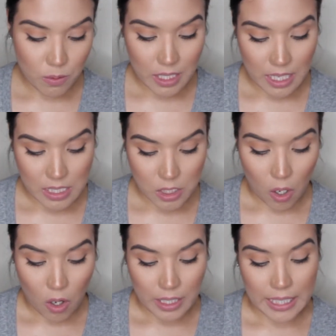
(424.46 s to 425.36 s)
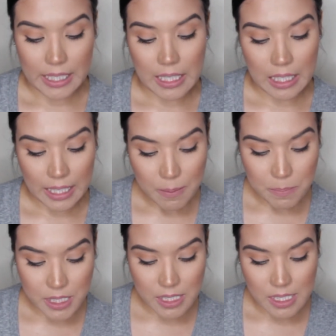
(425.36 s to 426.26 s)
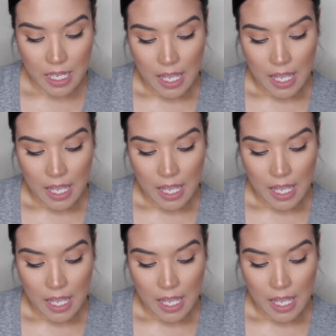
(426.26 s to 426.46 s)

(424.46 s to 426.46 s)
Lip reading: one is called Eclipse,